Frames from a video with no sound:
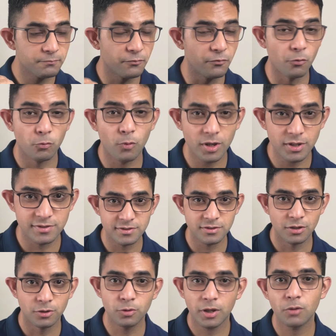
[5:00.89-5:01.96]
for once
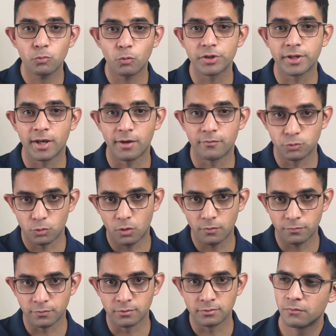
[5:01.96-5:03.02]
look at what they have to
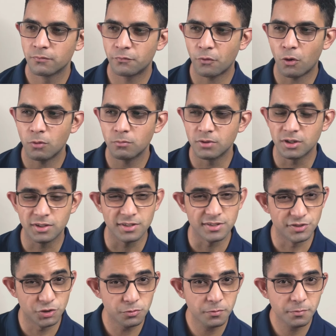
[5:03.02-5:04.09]
offer. From a
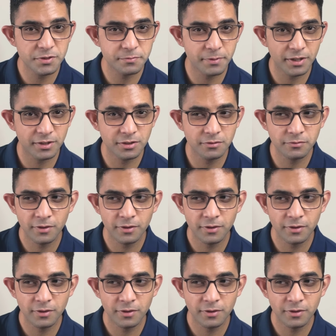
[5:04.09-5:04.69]
consumer perspective,